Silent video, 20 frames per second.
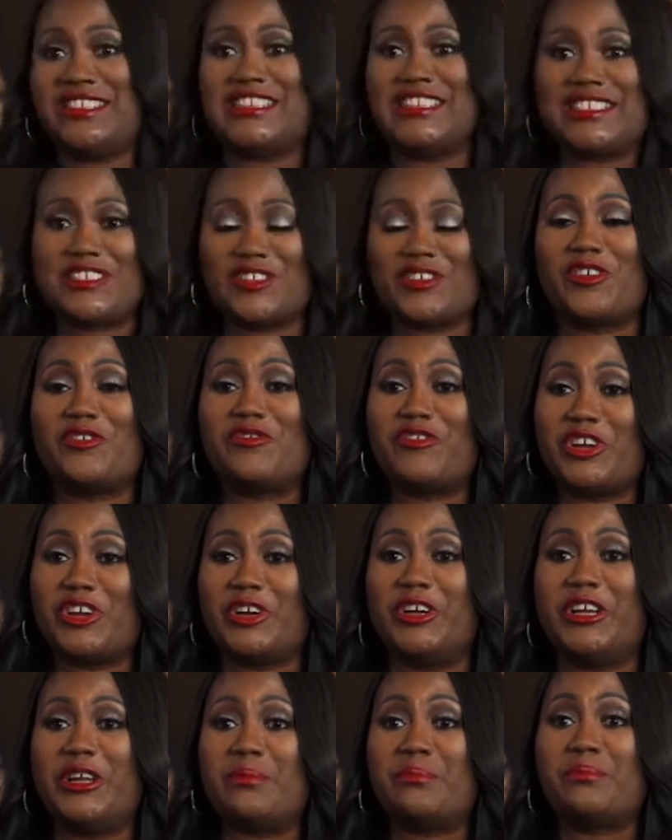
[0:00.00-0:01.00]
things that are
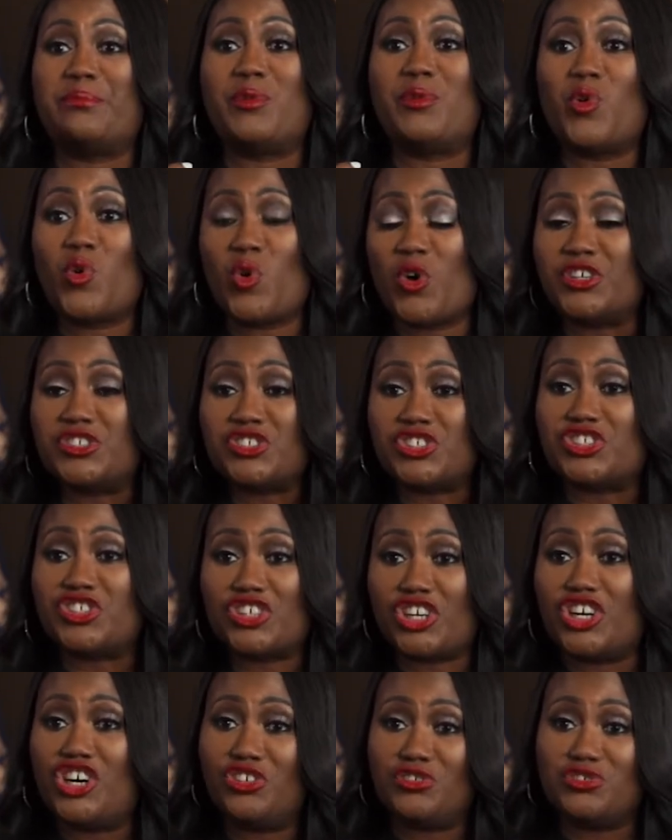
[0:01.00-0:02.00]
very important to
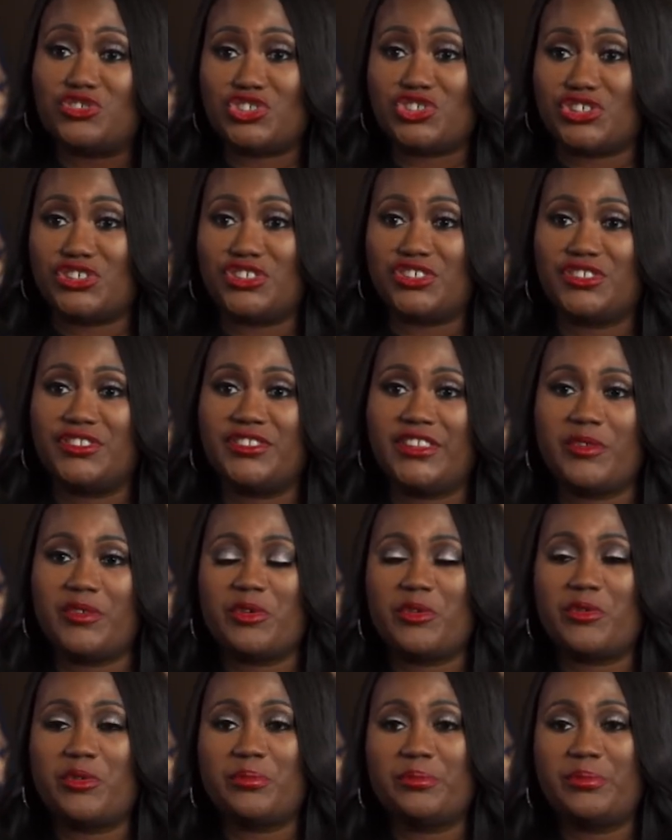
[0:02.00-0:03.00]
the culture that
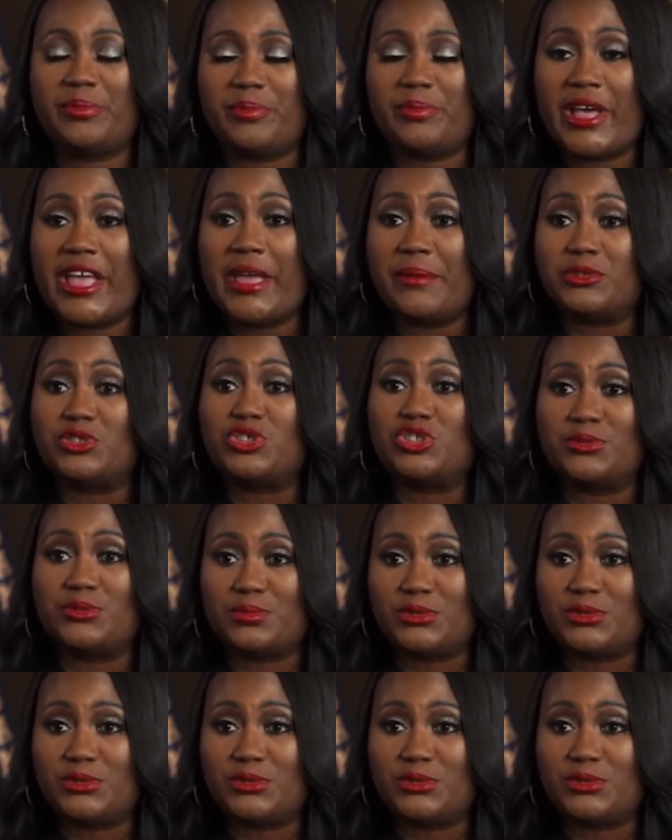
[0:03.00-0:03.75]
we were able to